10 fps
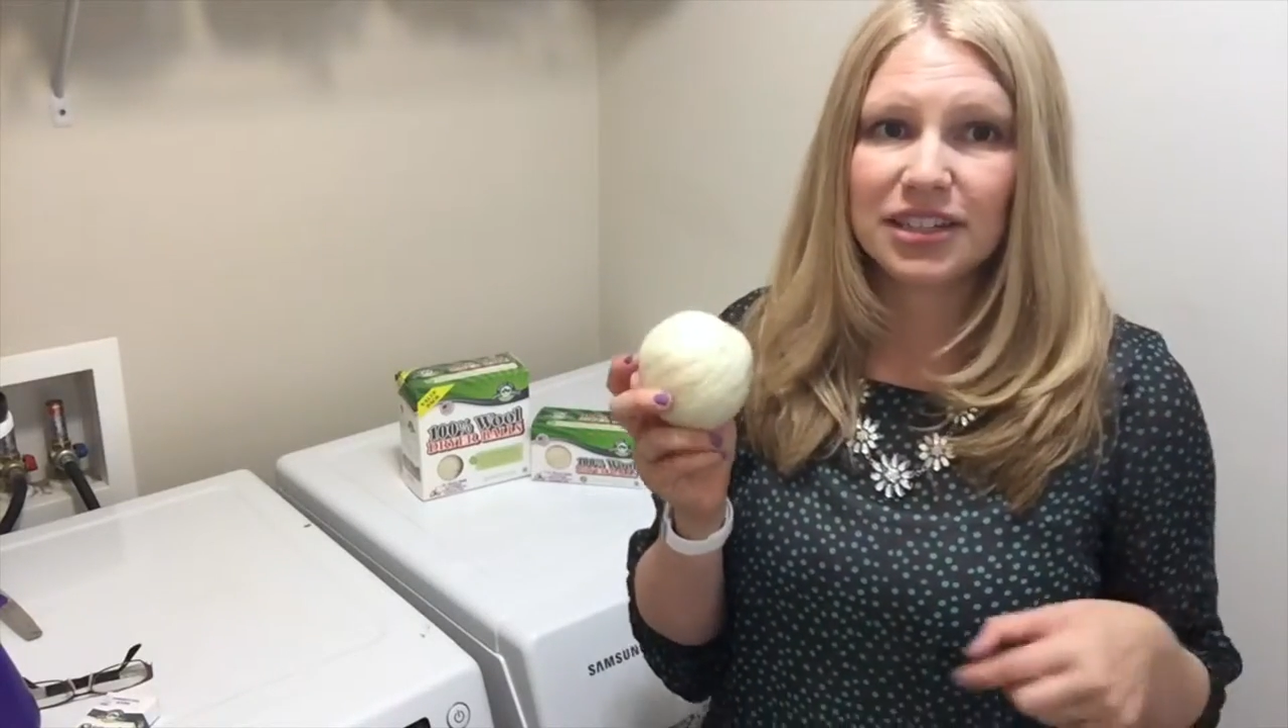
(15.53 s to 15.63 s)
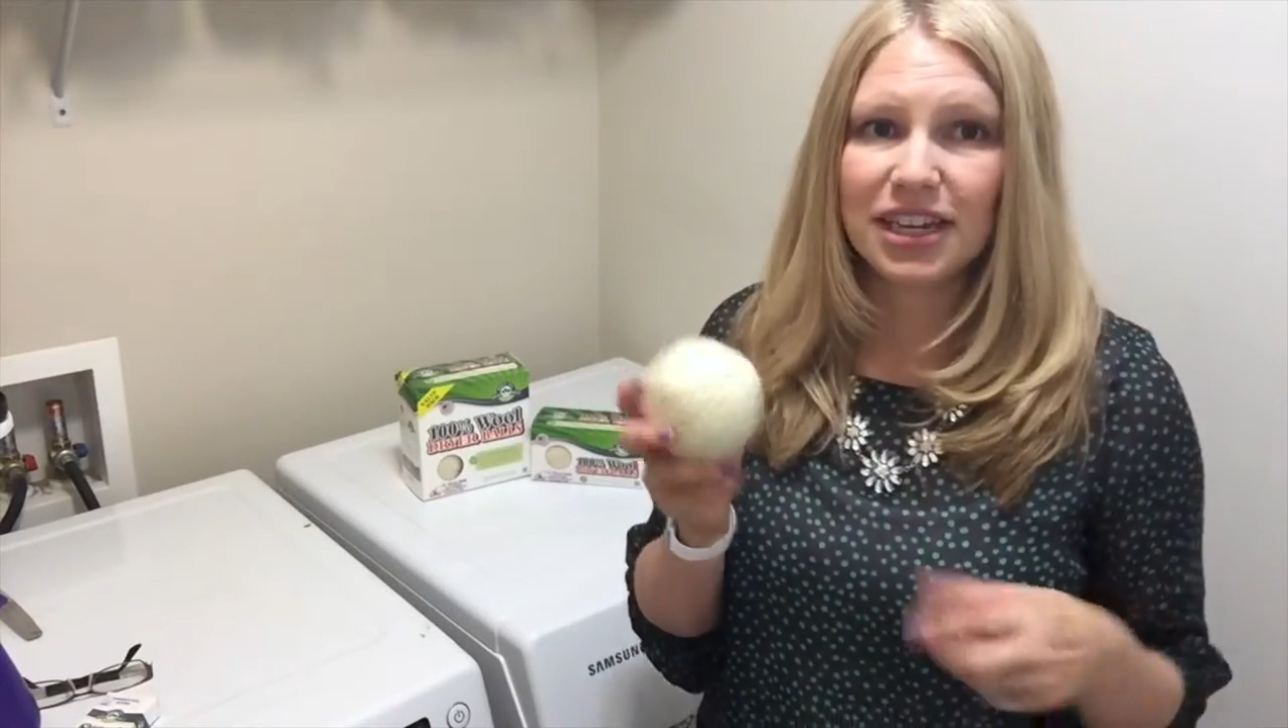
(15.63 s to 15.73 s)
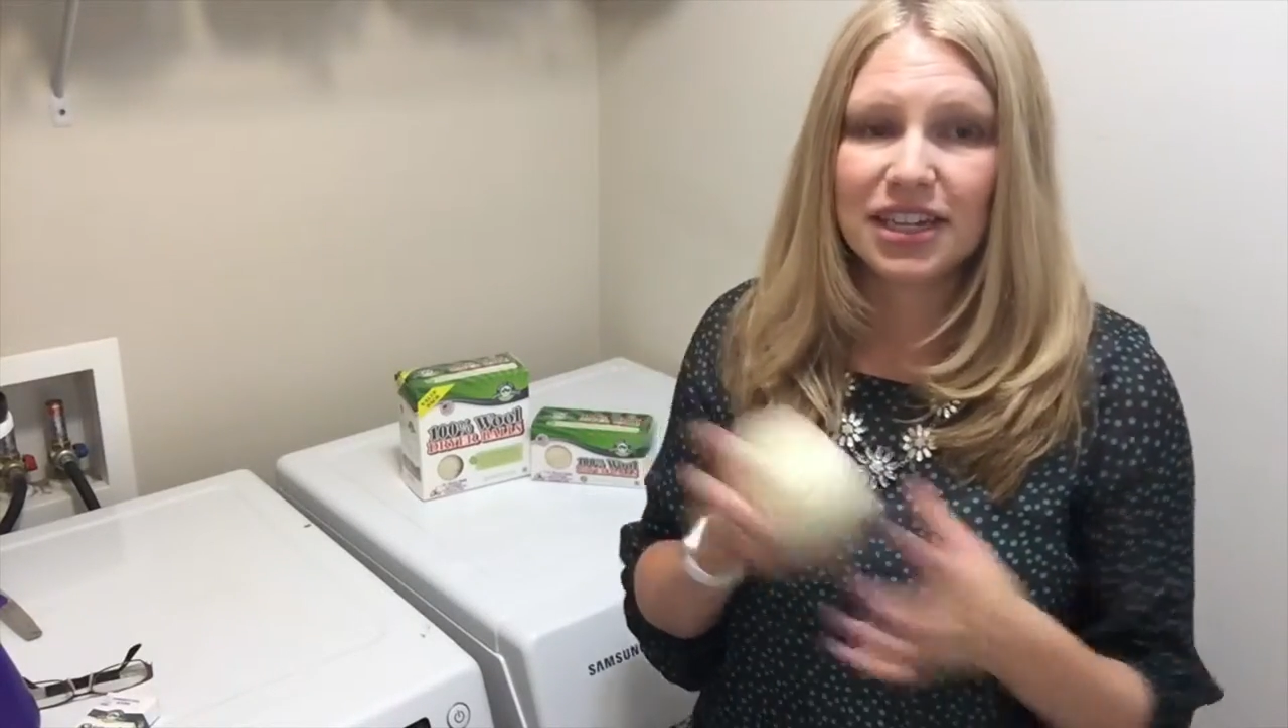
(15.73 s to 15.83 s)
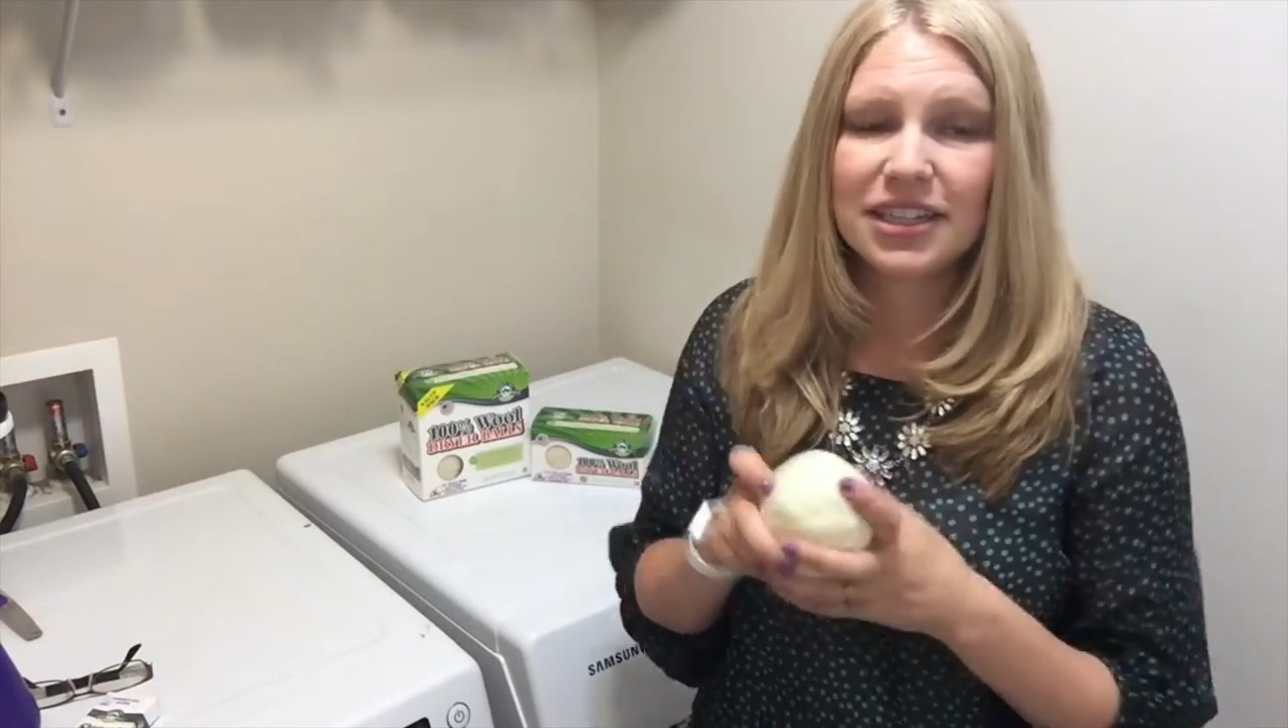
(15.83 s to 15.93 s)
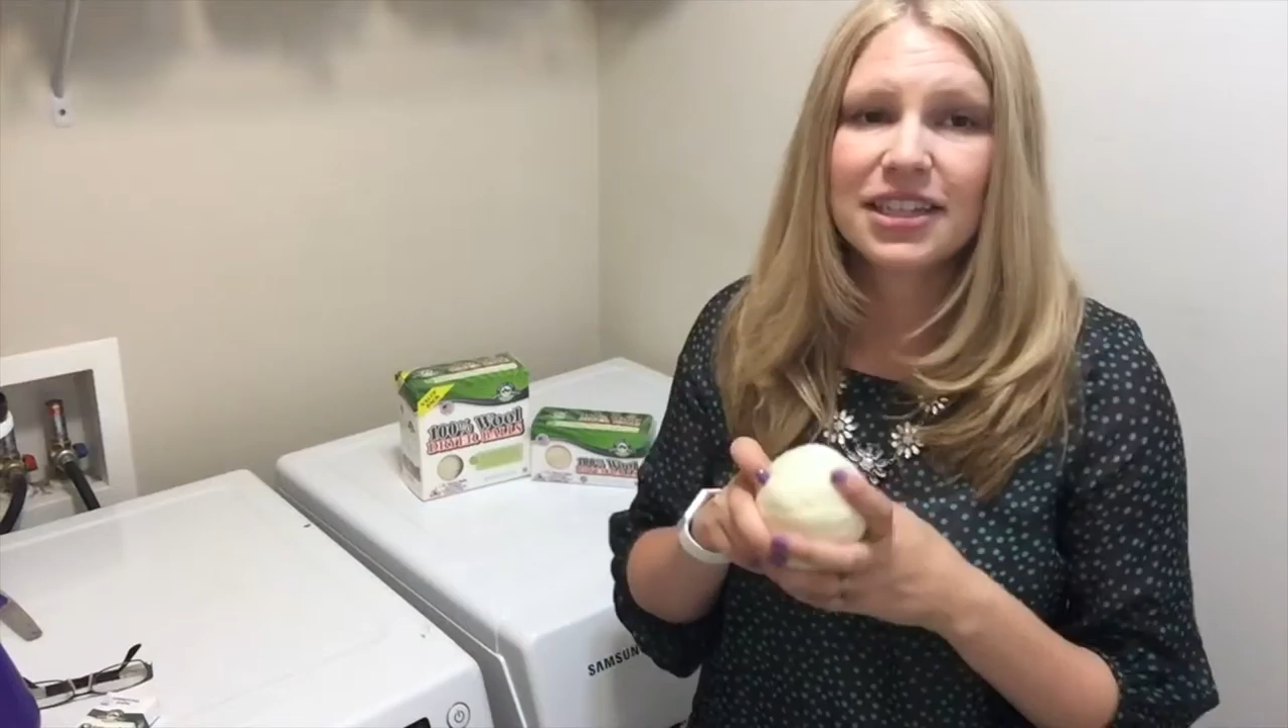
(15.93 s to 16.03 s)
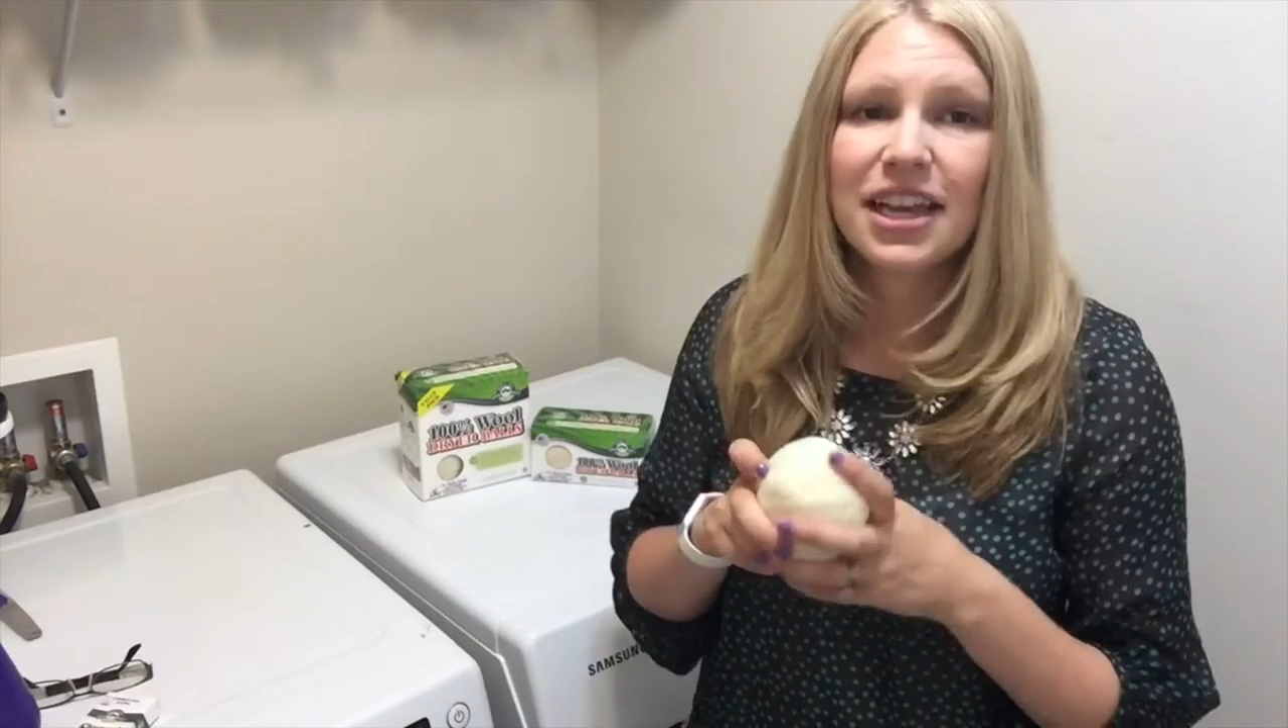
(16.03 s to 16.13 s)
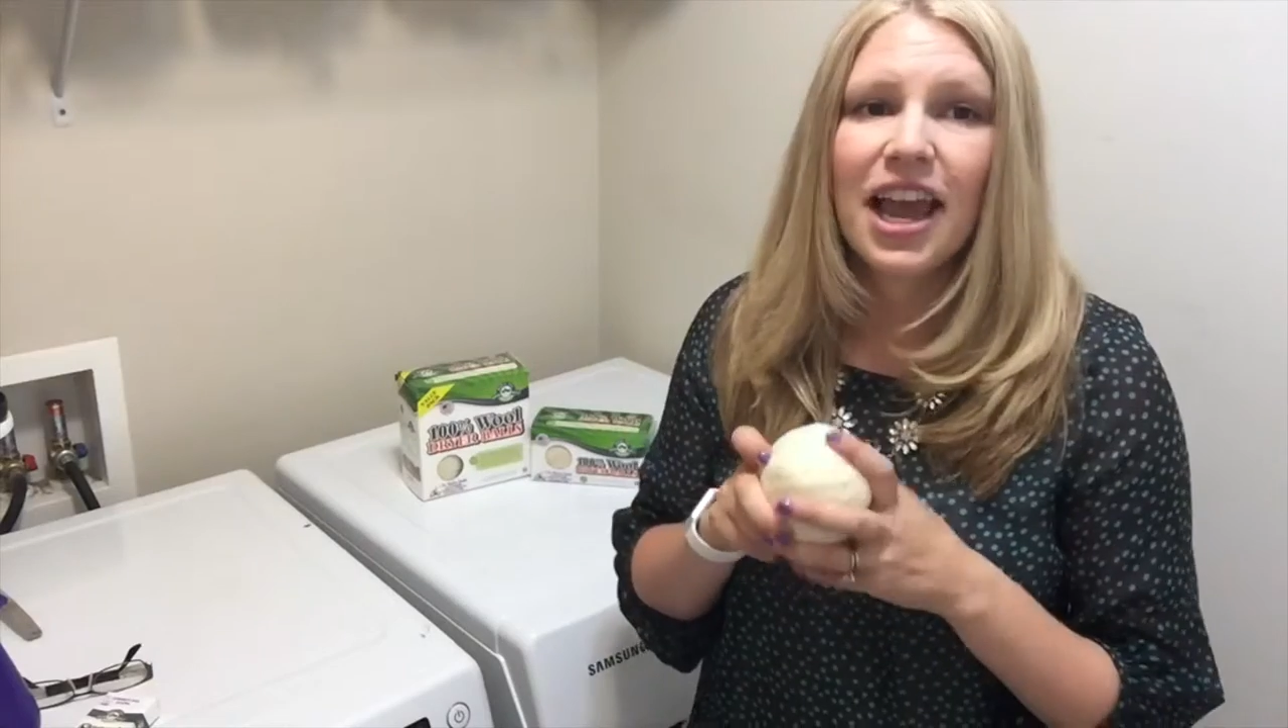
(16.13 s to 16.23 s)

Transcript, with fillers: States,